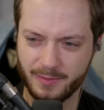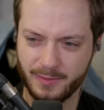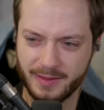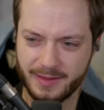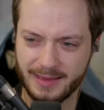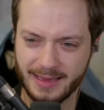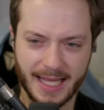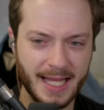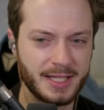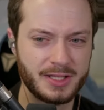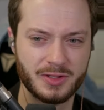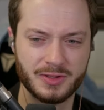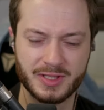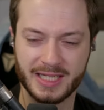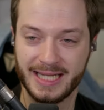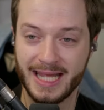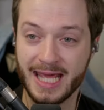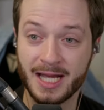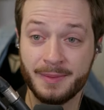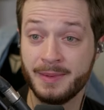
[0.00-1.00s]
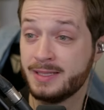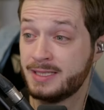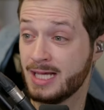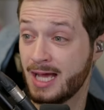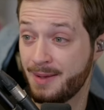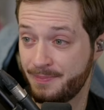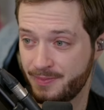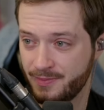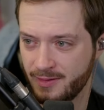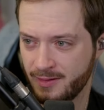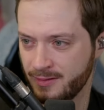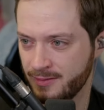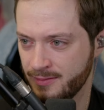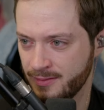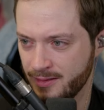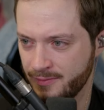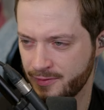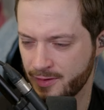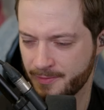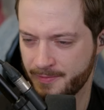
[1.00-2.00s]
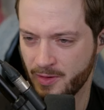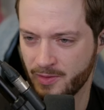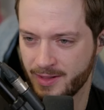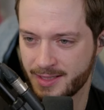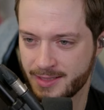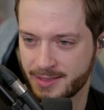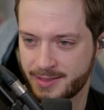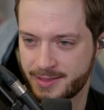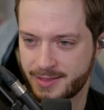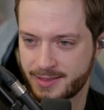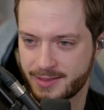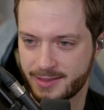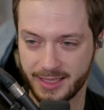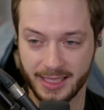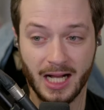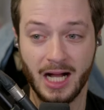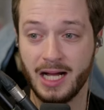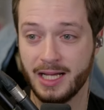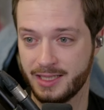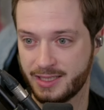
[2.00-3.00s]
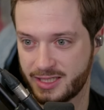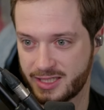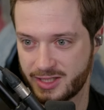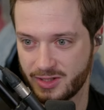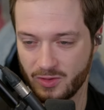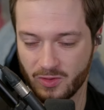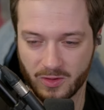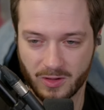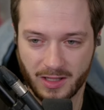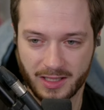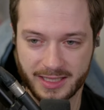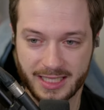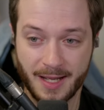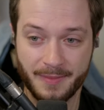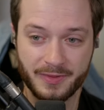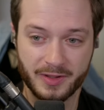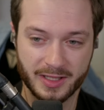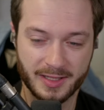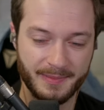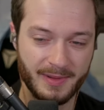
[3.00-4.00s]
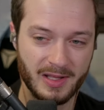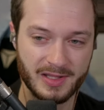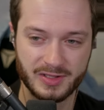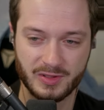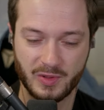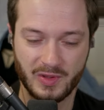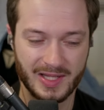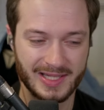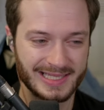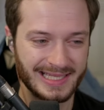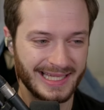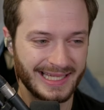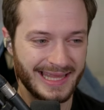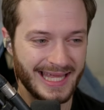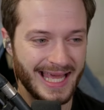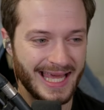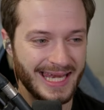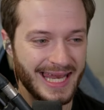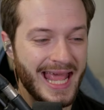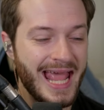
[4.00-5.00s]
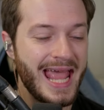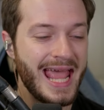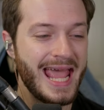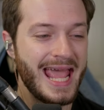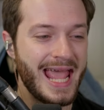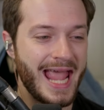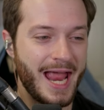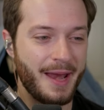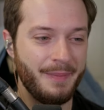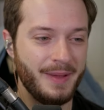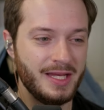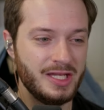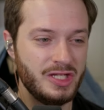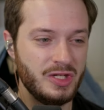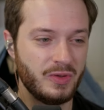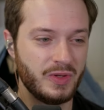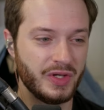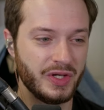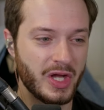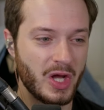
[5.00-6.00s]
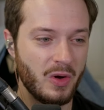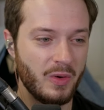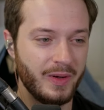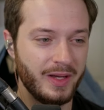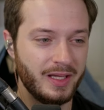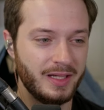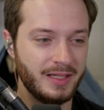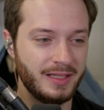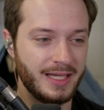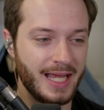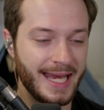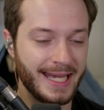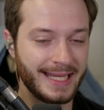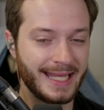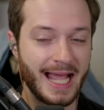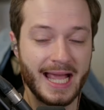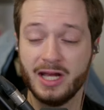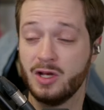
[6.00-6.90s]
with Lancers and get them on top uh, of your opponent's Gaunts or on top of their Cabals or things like that. It means you can go and, and kite